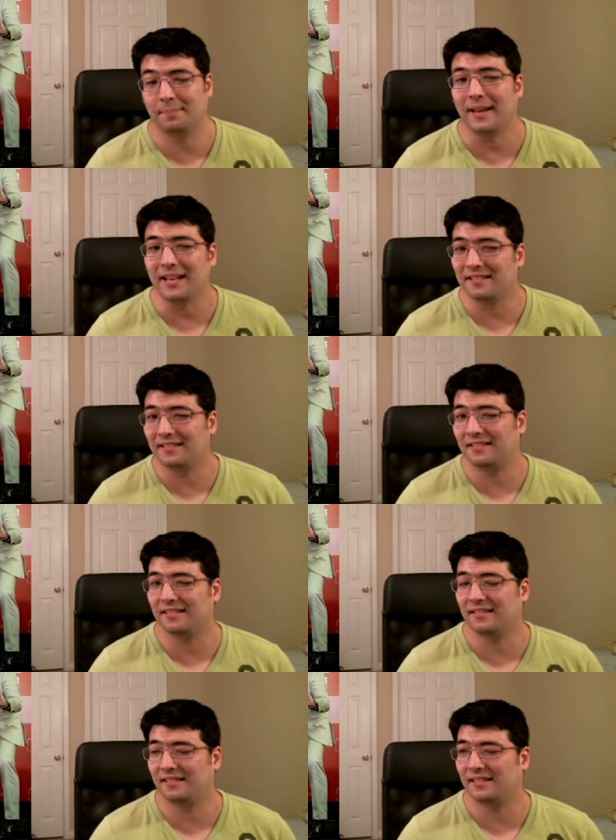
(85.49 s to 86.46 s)
may.
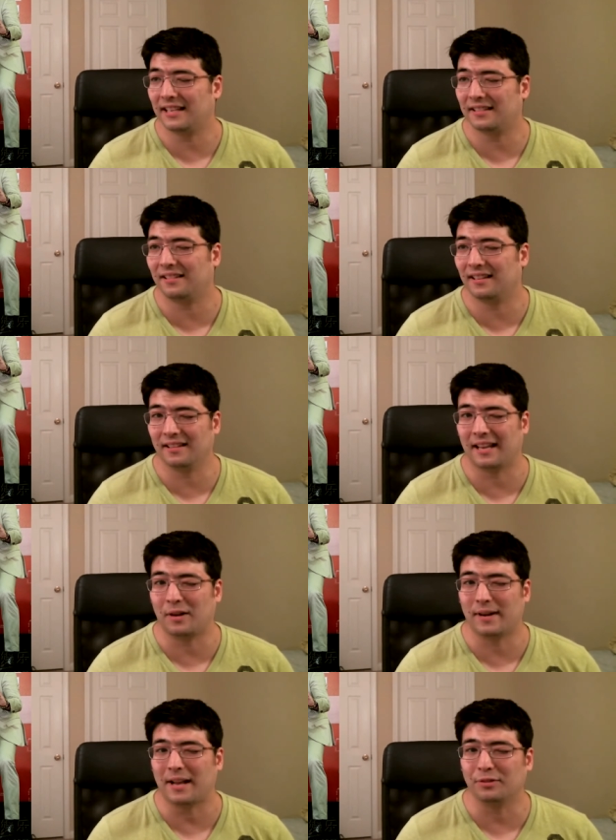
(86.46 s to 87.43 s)
it like
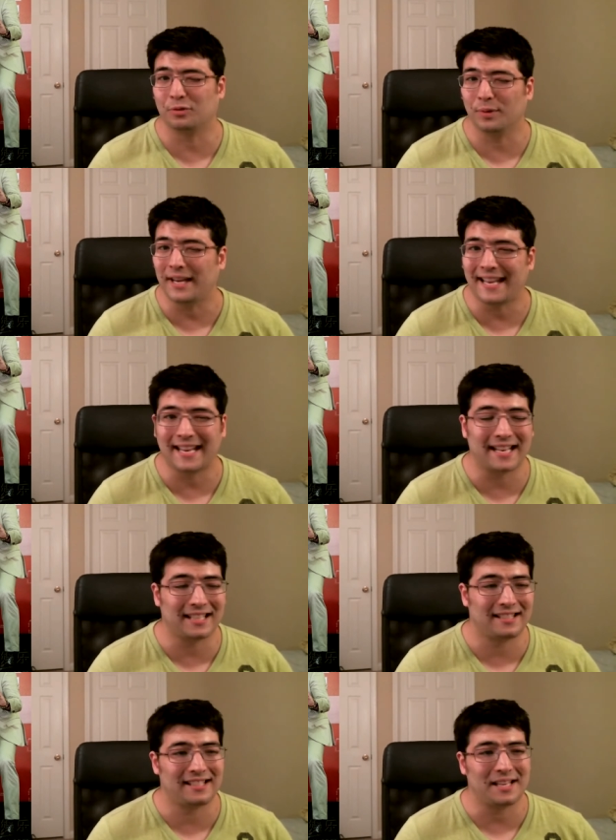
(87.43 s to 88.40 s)
when I was reading it,
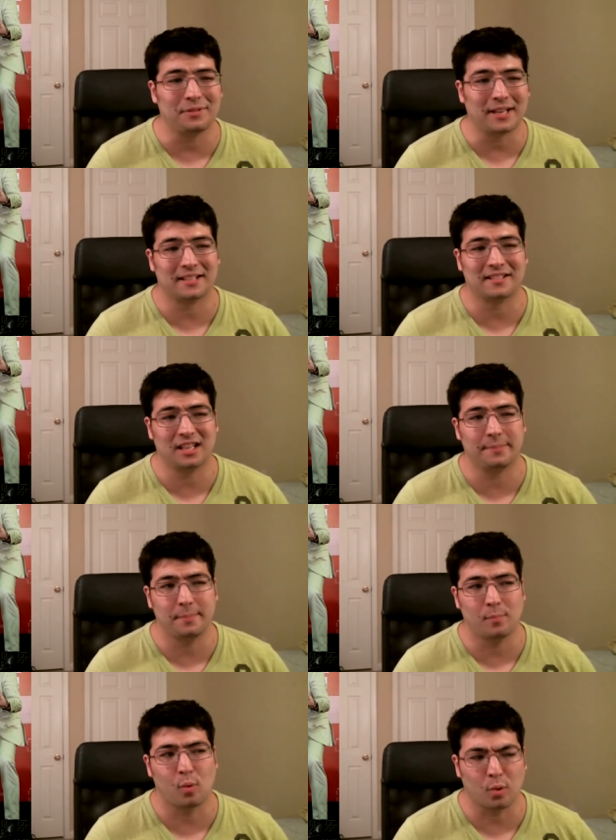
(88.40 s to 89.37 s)
it seems like it's going to be
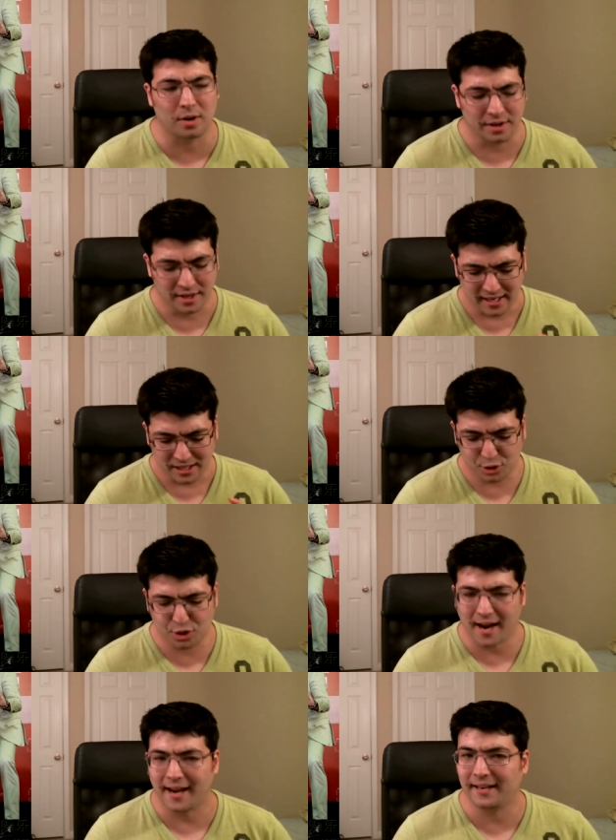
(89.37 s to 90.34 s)
more
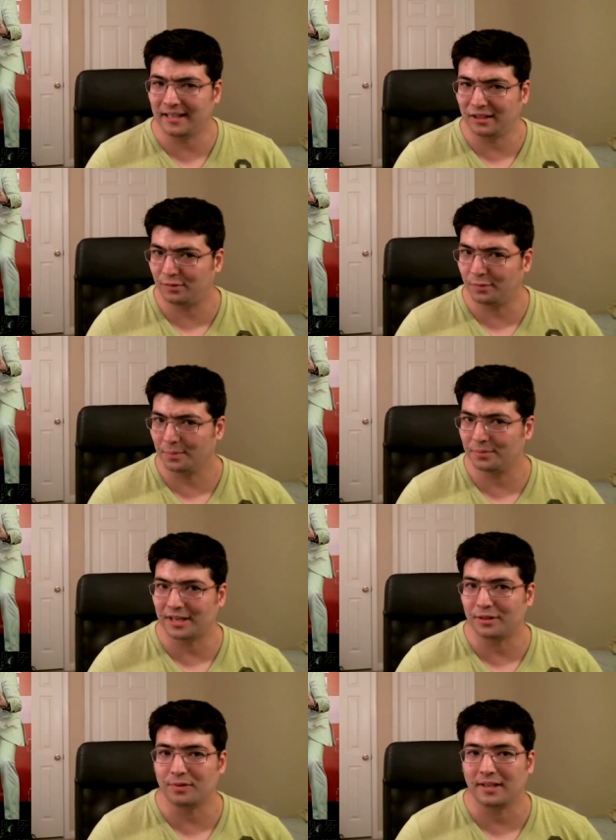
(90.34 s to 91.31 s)
Chinese film
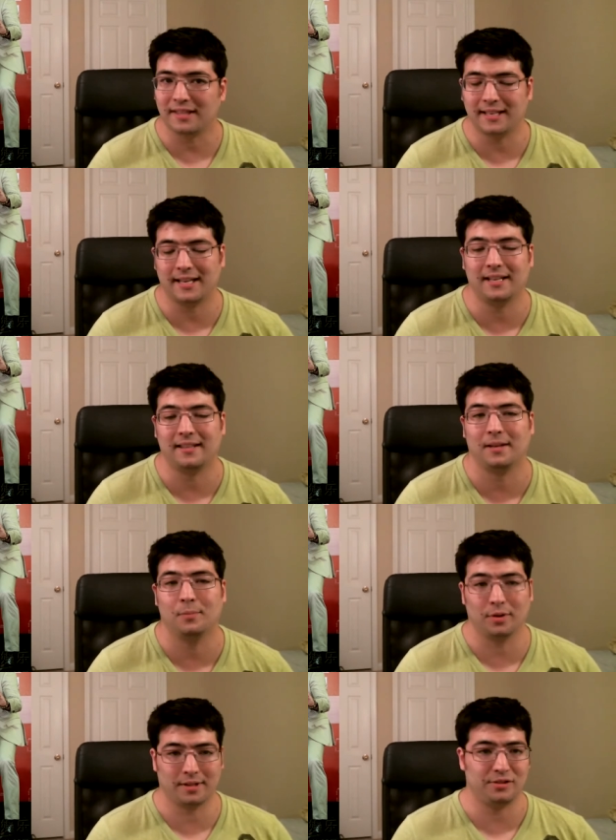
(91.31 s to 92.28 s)
centric than anything
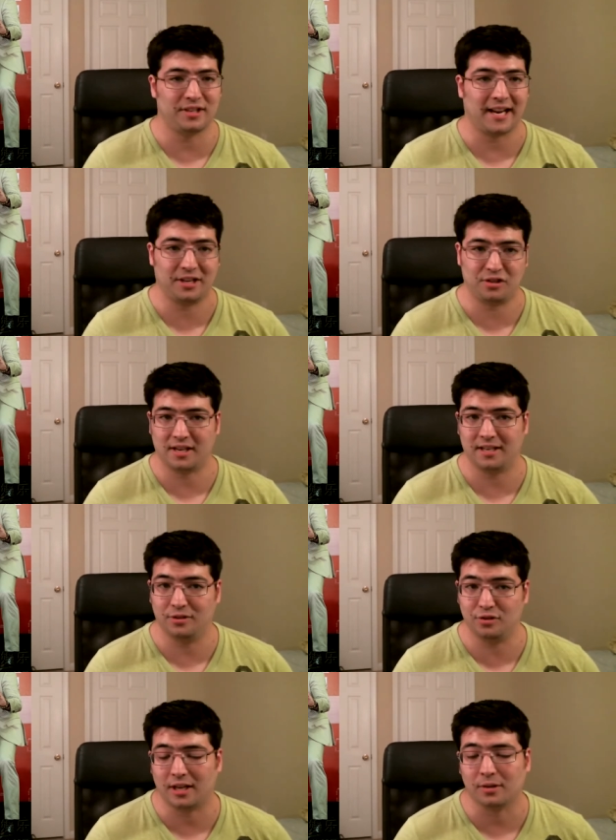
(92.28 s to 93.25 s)
more than Jackie Chan
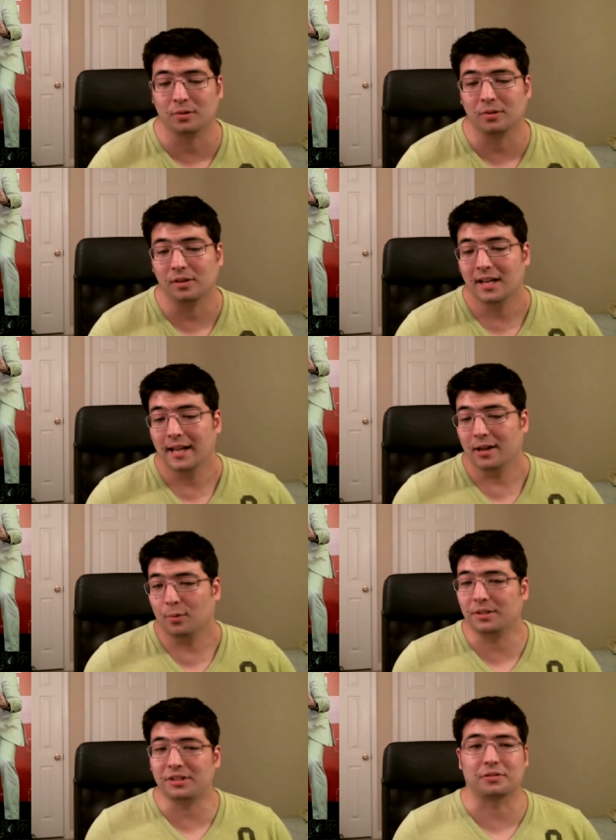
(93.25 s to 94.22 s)
in general,
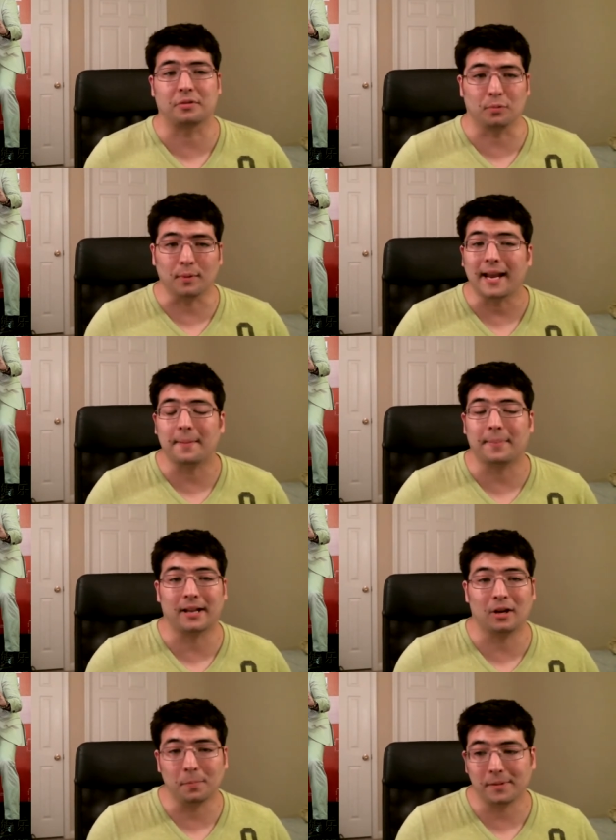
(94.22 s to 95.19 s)
which is great. But
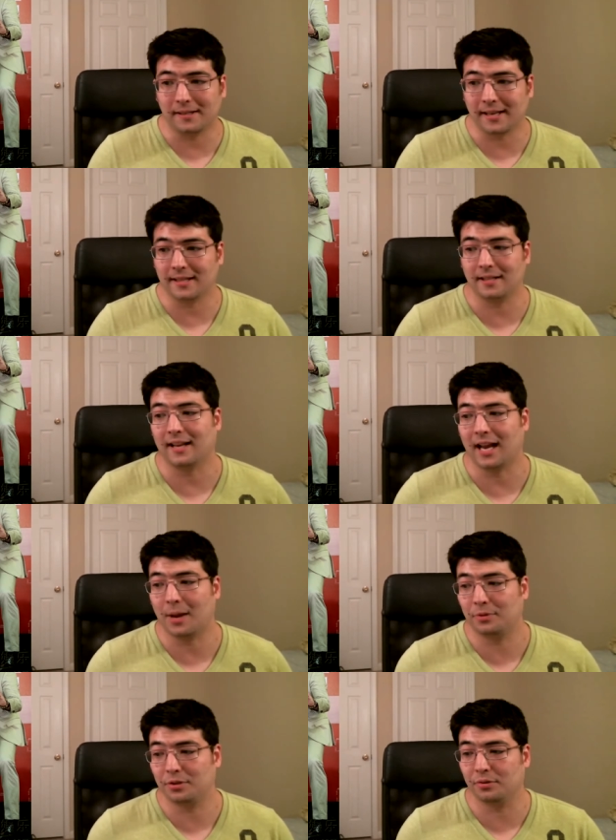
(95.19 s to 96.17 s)
I hope they take the
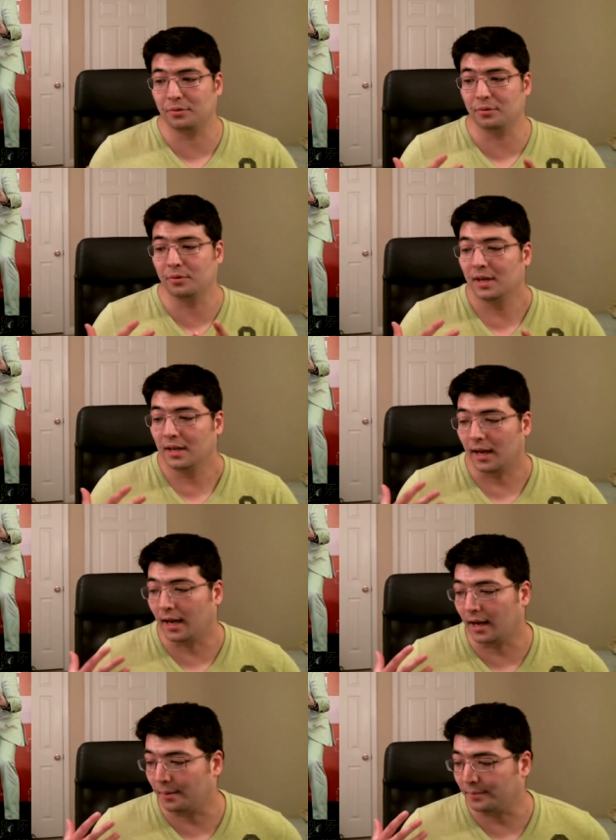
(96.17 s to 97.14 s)
time to
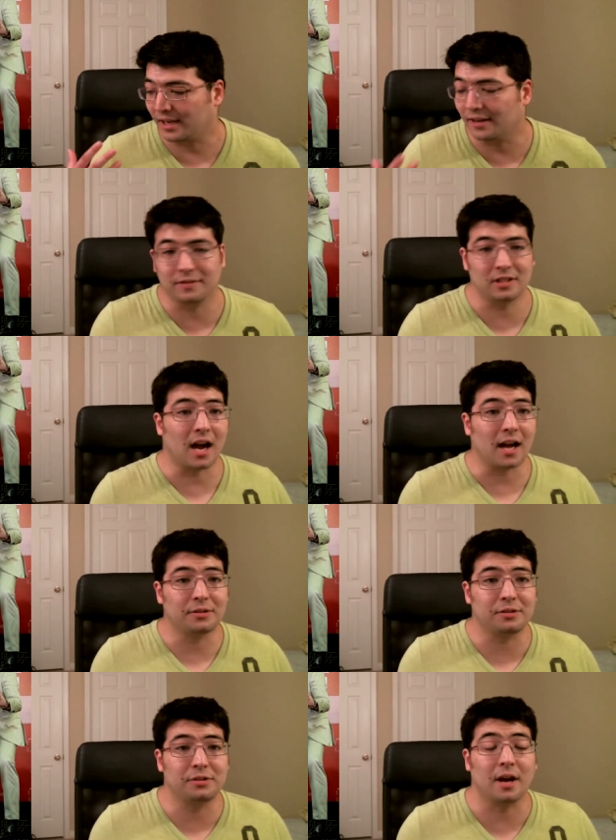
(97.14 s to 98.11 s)
um, give
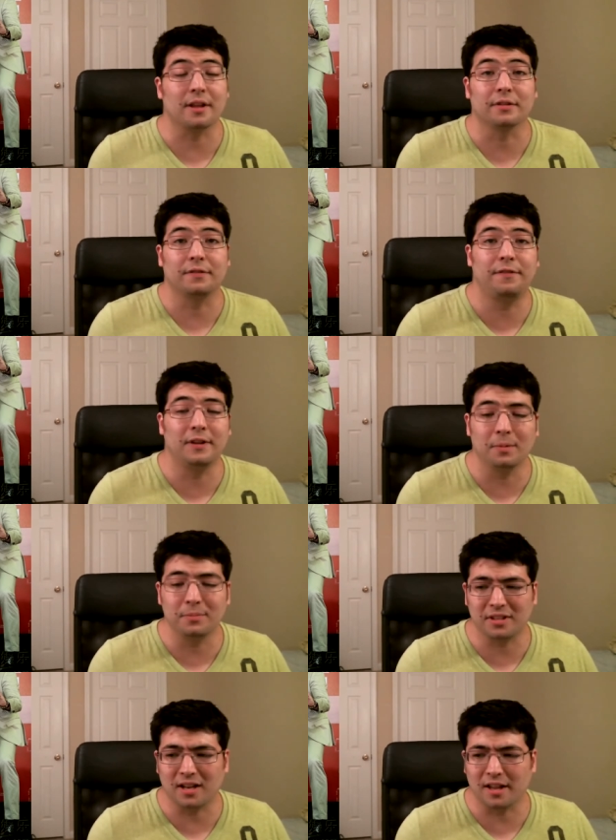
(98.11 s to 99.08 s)
nods to other
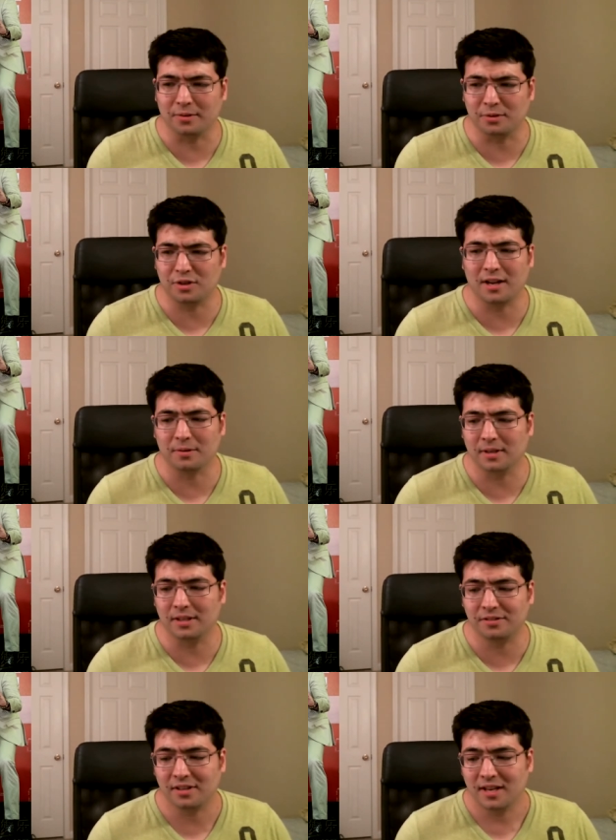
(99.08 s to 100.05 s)
films and other
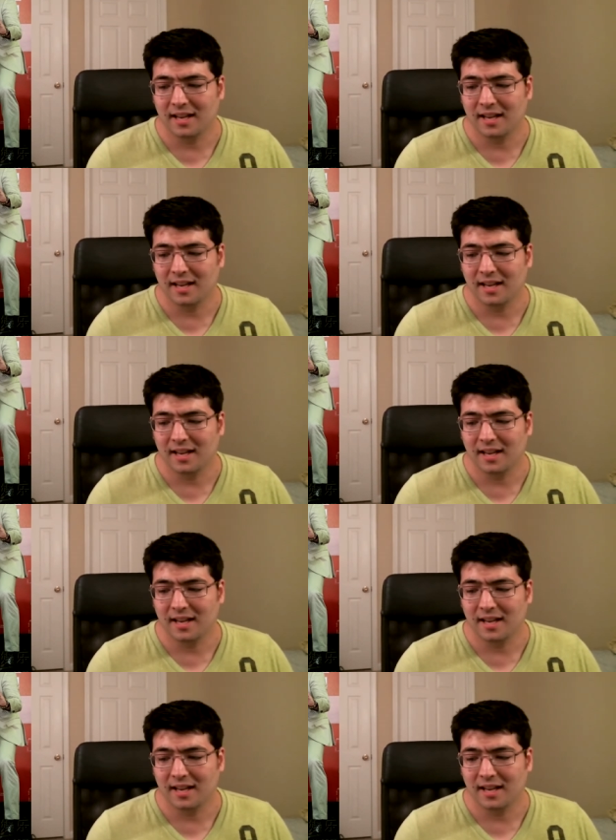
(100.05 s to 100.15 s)
genres